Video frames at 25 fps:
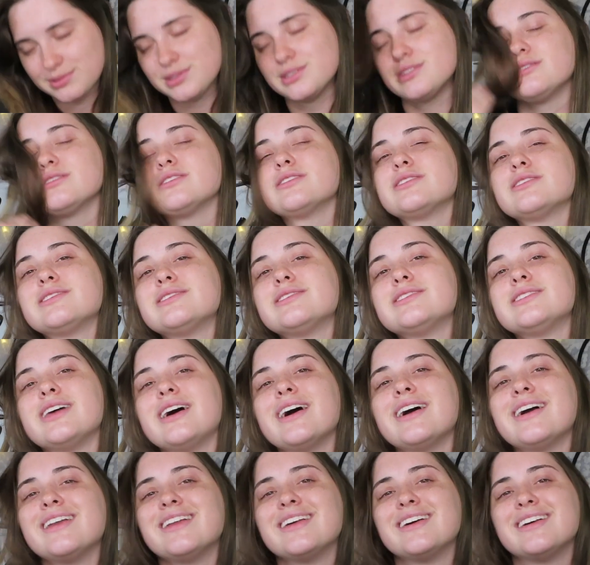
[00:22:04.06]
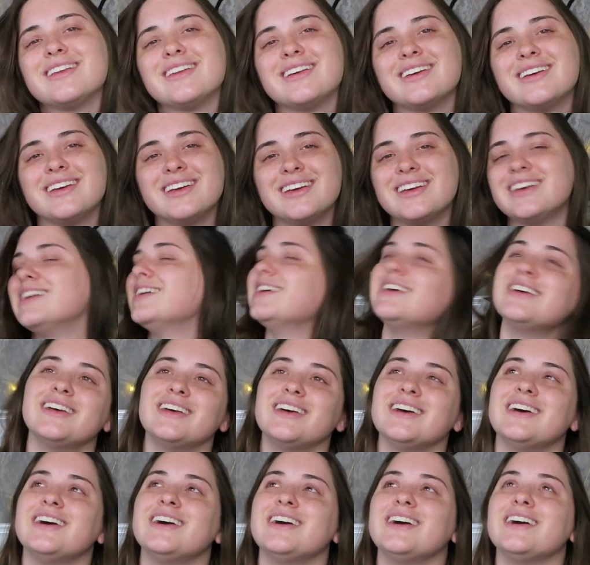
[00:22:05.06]
I'm so excited.
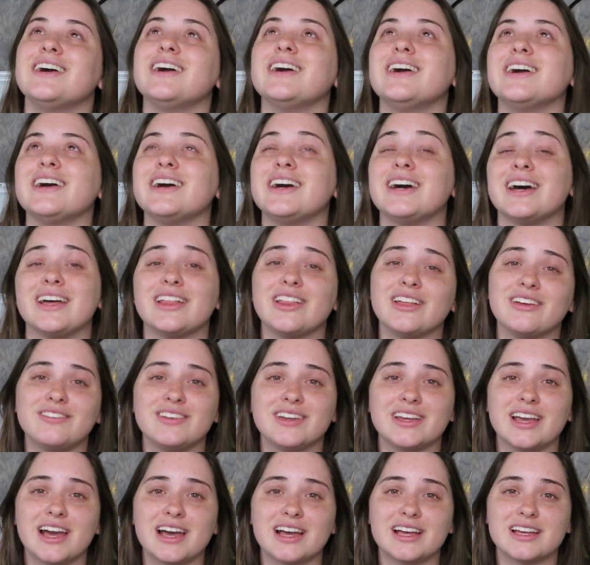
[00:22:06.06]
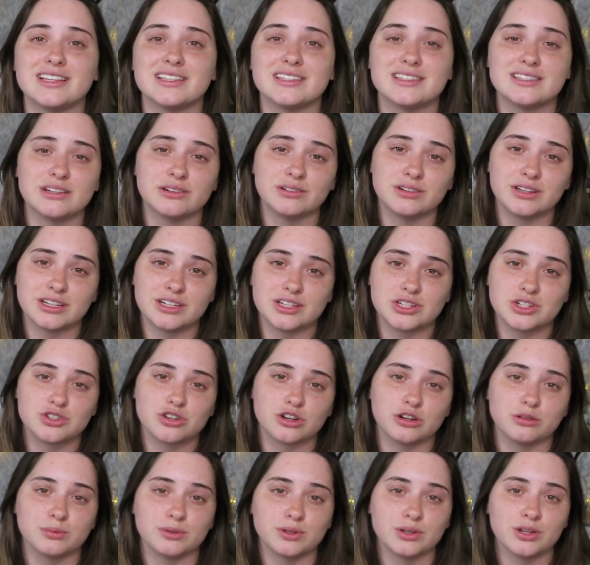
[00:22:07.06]
I love you guys. Don't get in
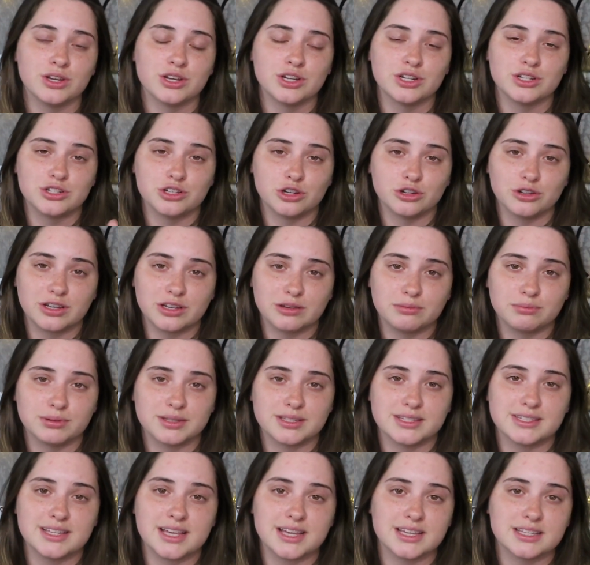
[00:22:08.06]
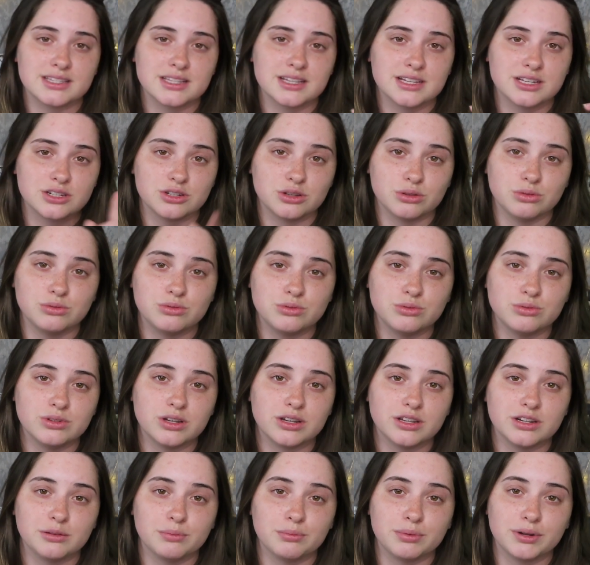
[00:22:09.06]
trouble. Don't get possessed. Don't do
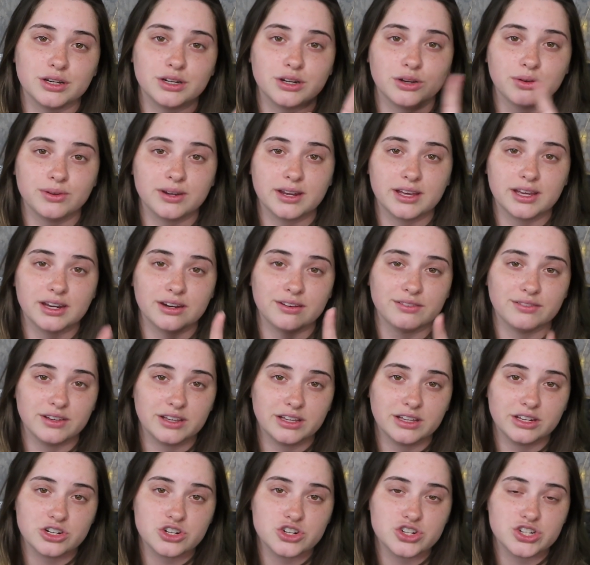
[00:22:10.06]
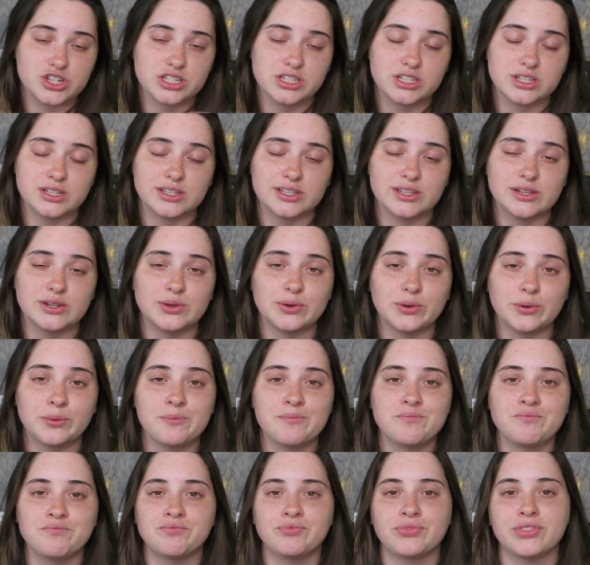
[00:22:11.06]
nothing to bring no negative energy to you.